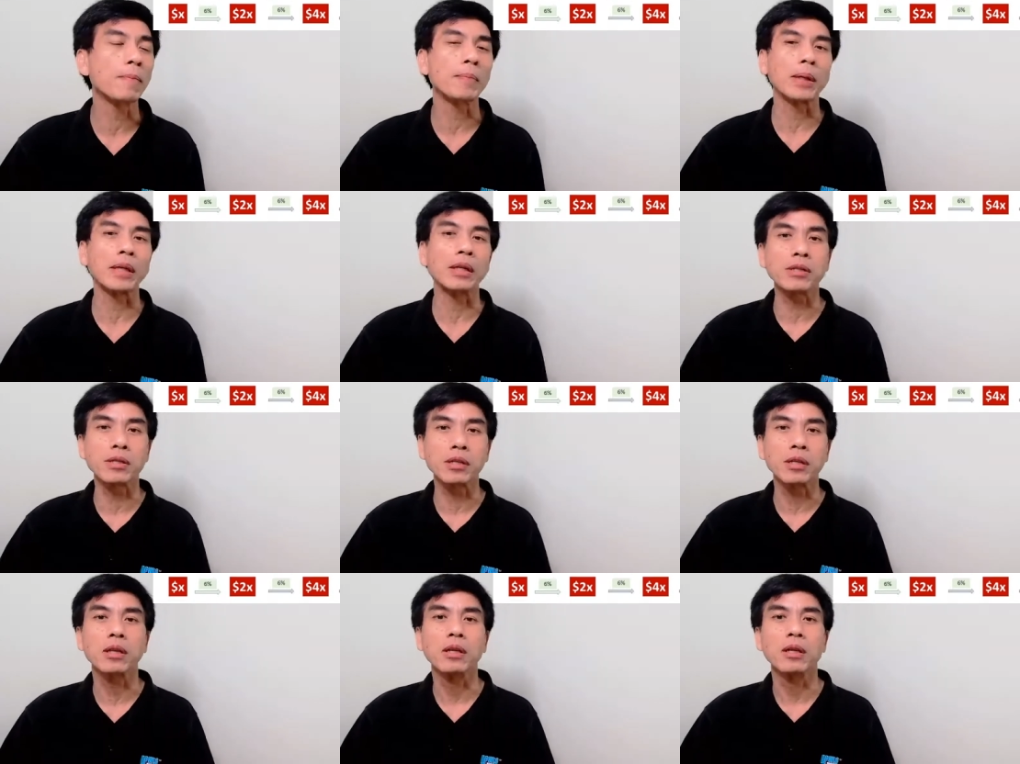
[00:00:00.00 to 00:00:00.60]

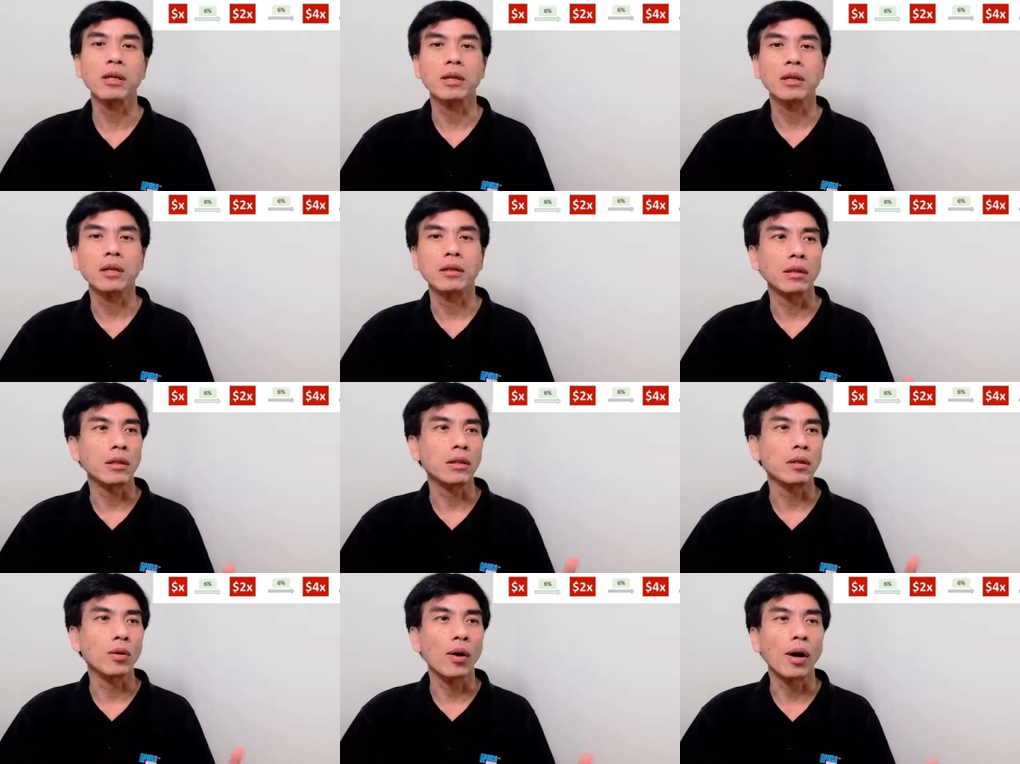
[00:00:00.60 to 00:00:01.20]
Because
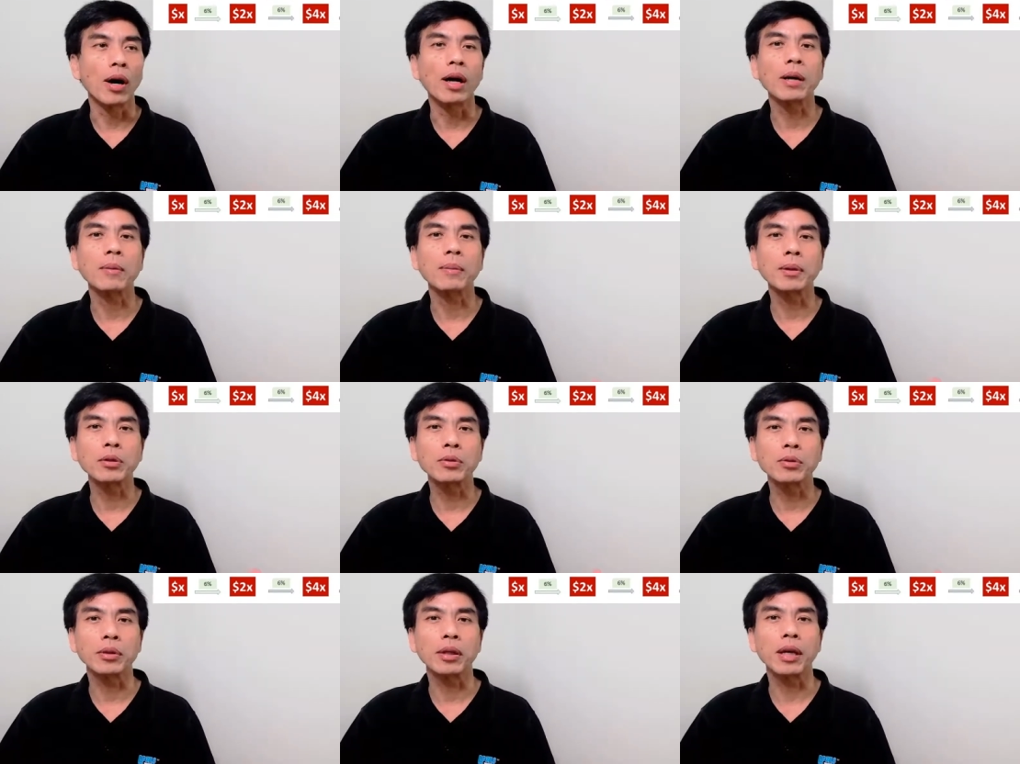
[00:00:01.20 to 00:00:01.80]
you are
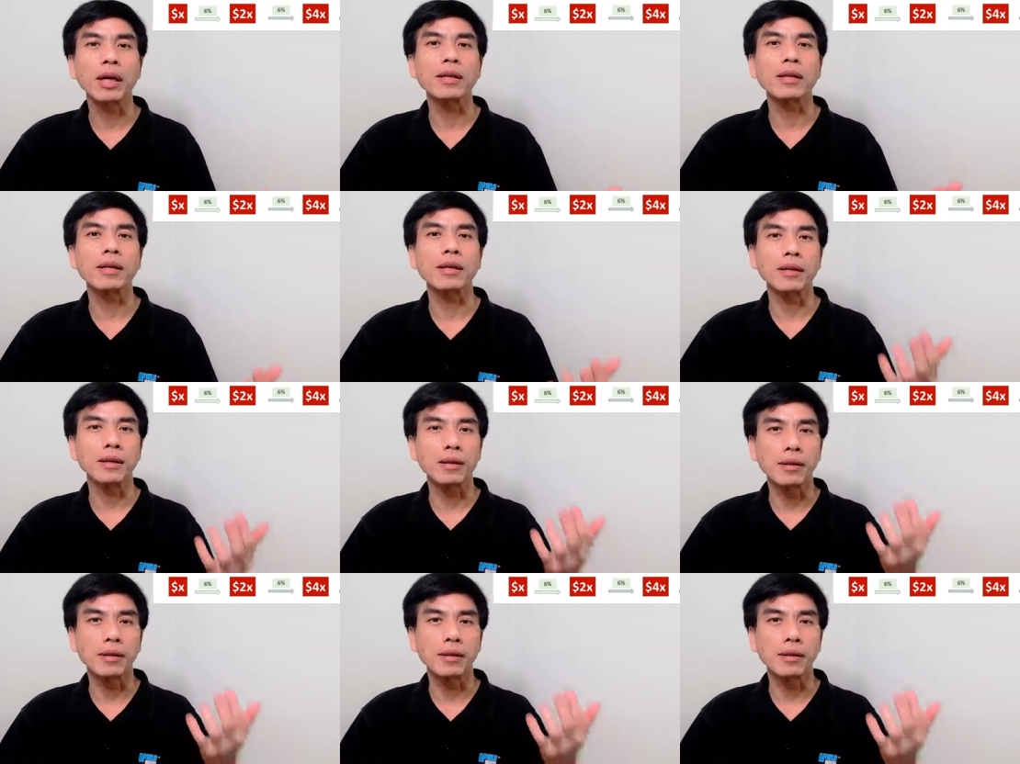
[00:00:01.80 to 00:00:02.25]
able to get